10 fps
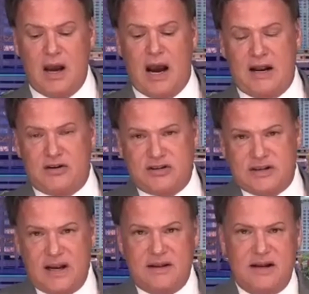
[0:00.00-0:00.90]
I
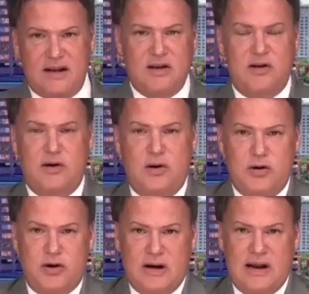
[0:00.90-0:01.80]
understand that
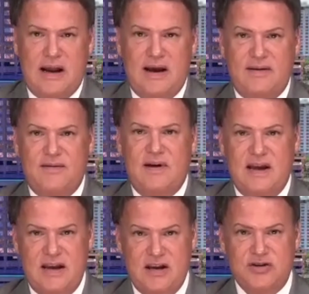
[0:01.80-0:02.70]
you're going to have
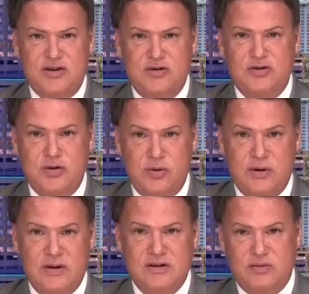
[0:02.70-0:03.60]
issues
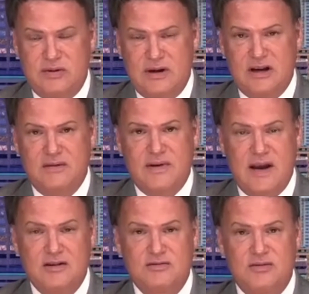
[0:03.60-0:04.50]
doing this with negative cash